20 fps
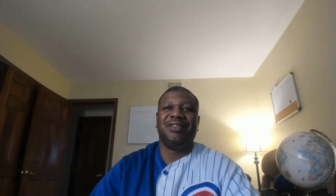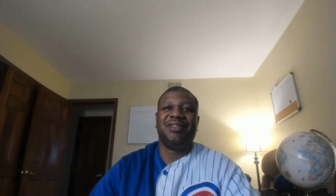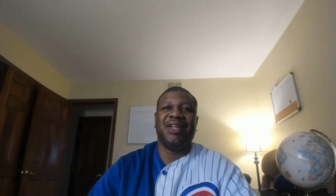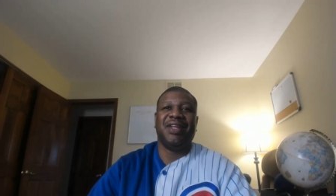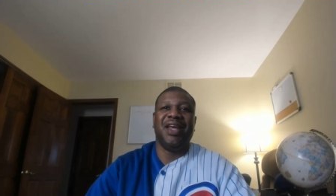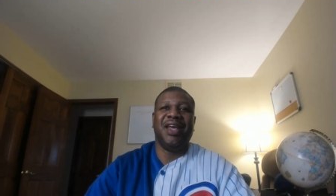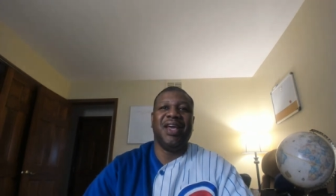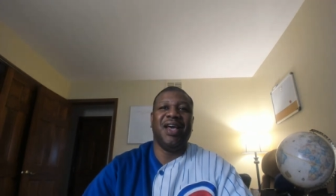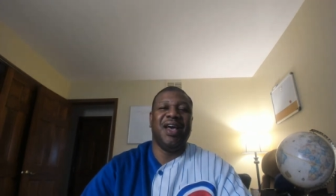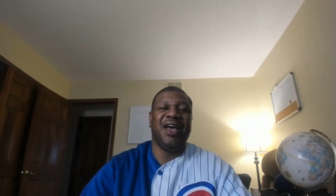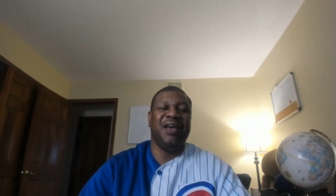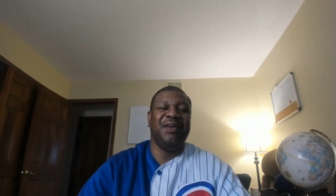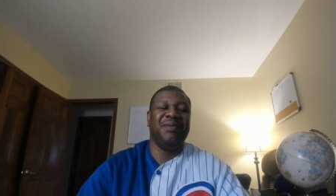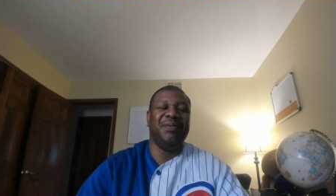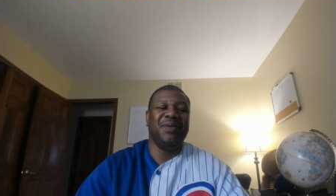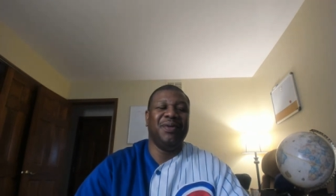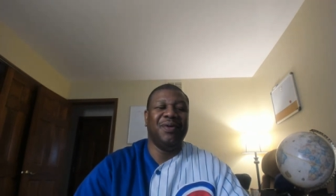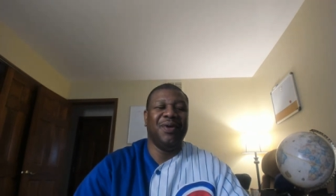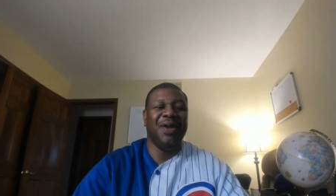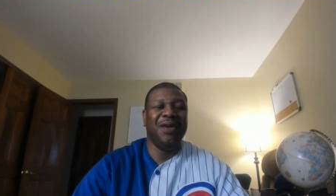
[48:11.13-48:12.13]
they
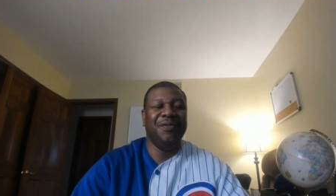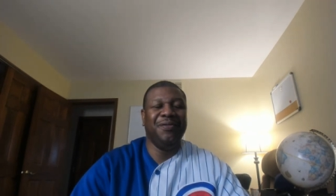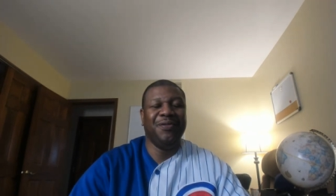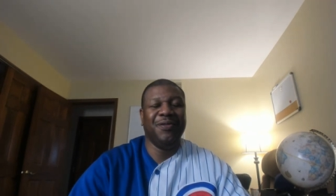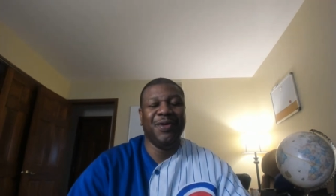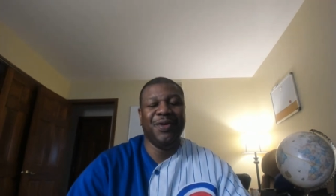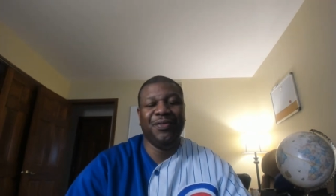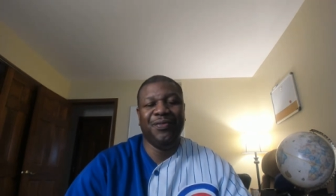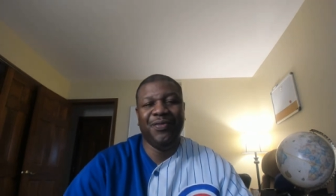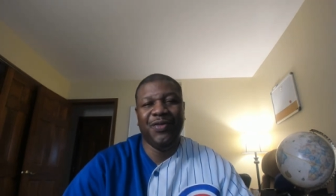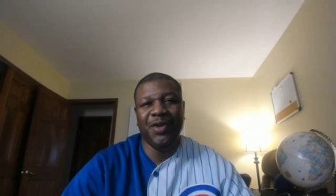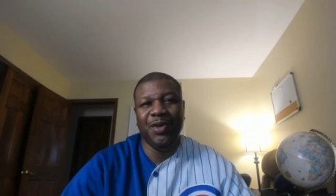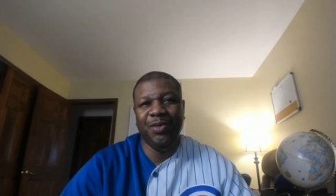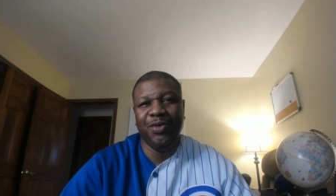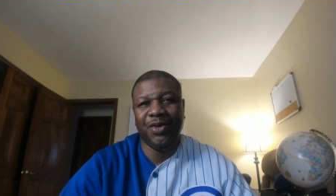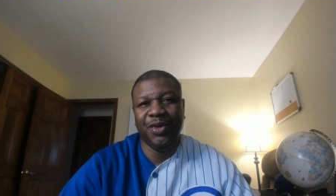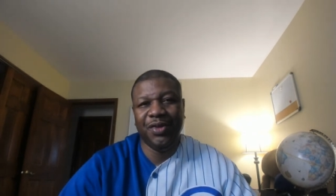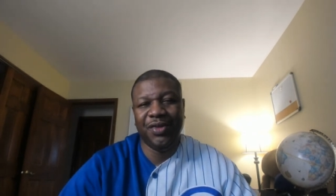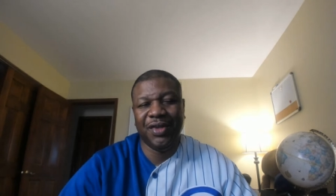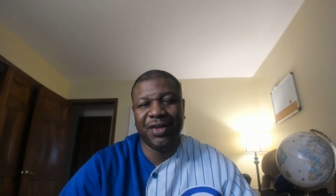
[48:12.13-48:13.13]
got great free
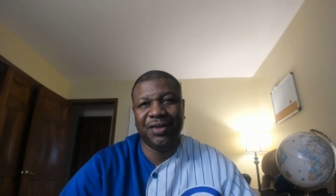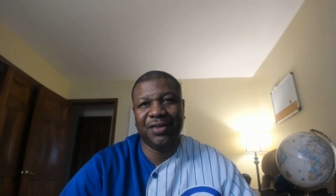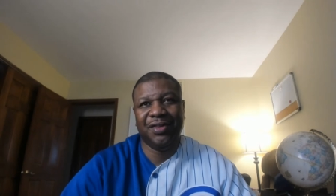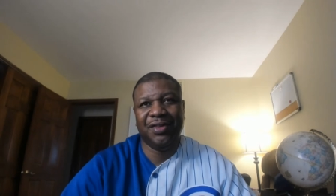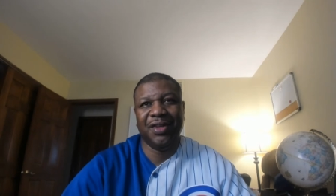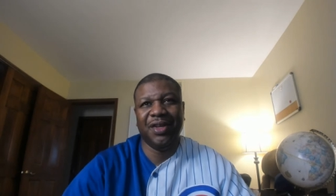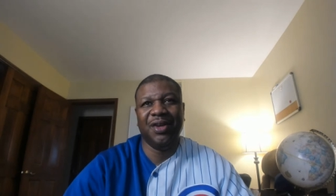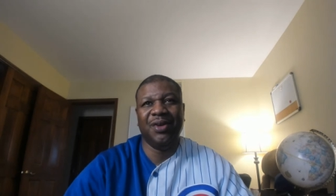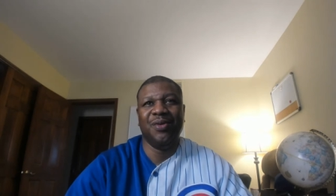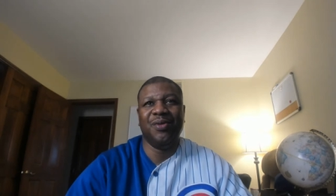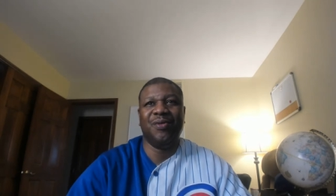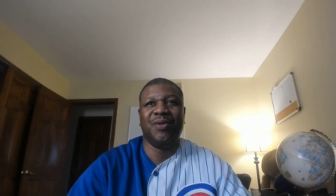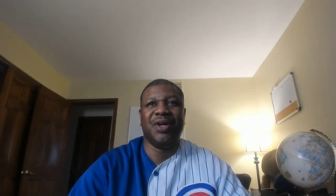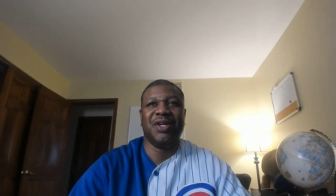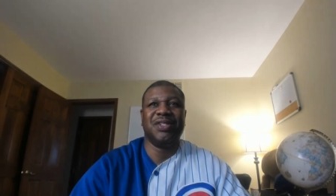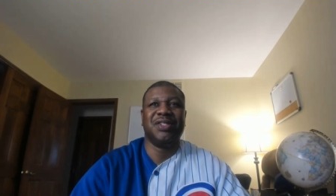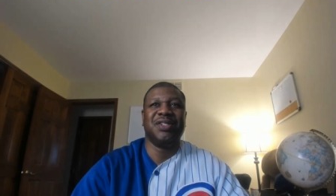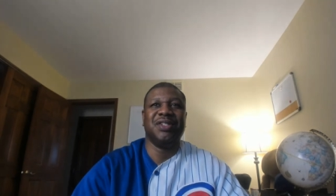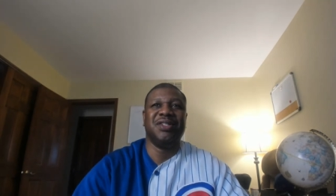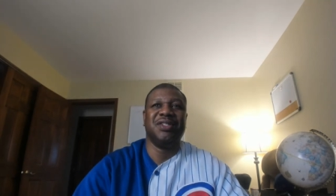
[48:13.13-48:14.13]
futures as single
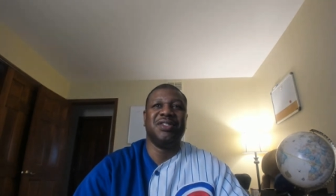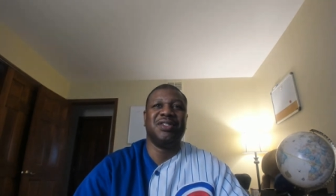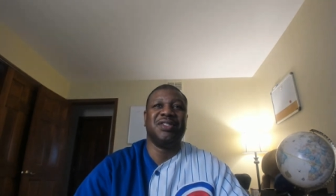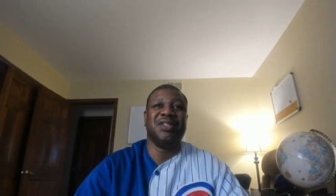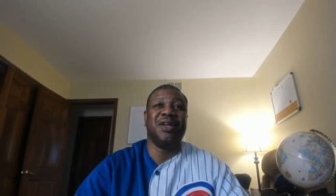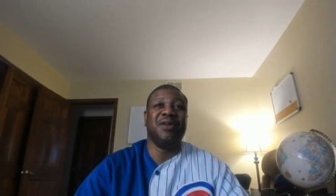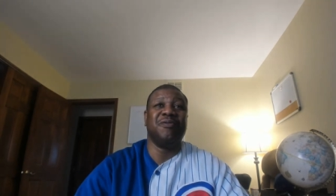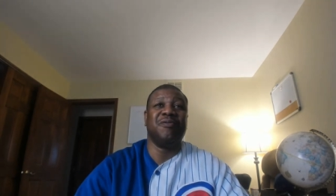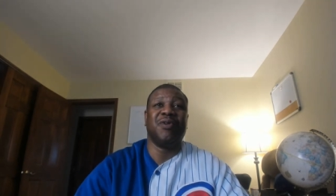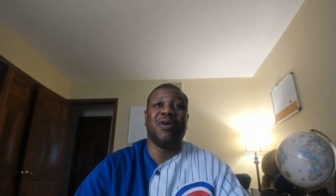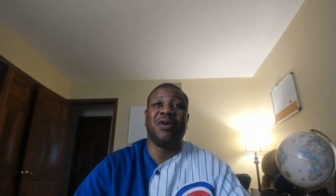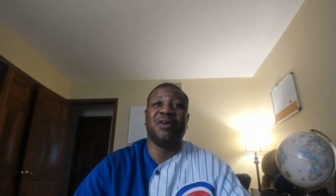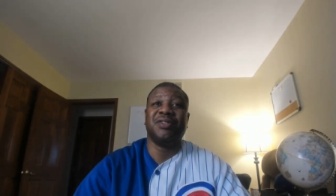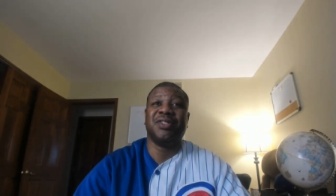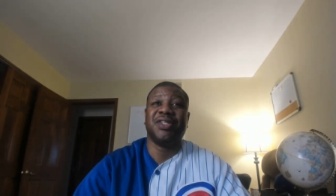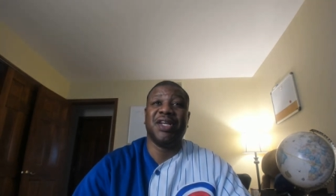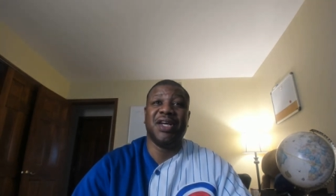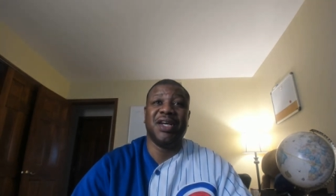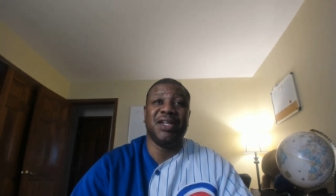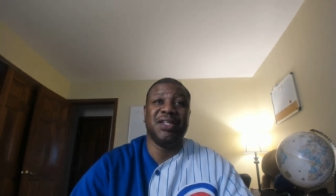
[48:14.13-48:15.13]
wrestlers. They raw
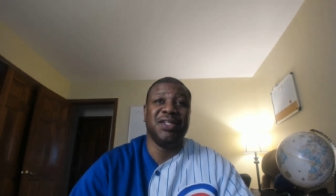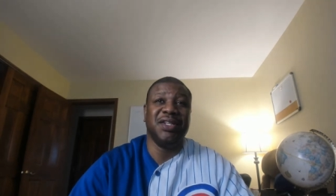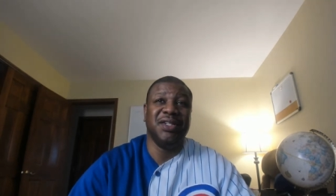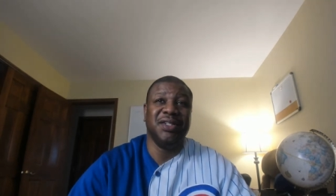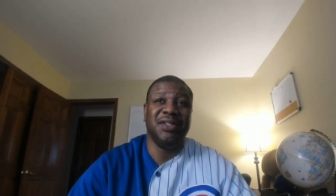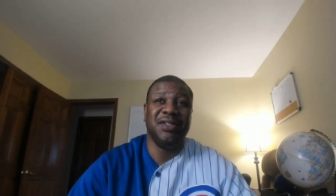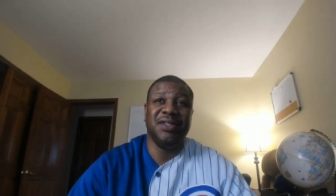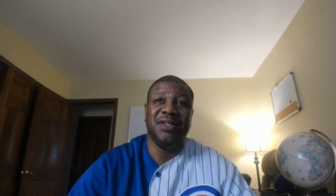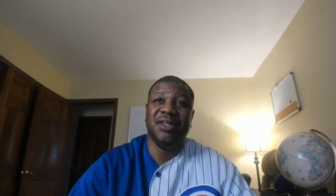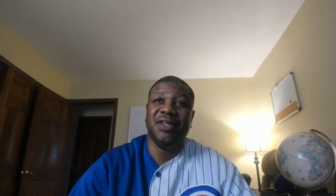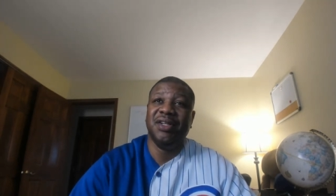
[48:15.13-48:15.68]
talent,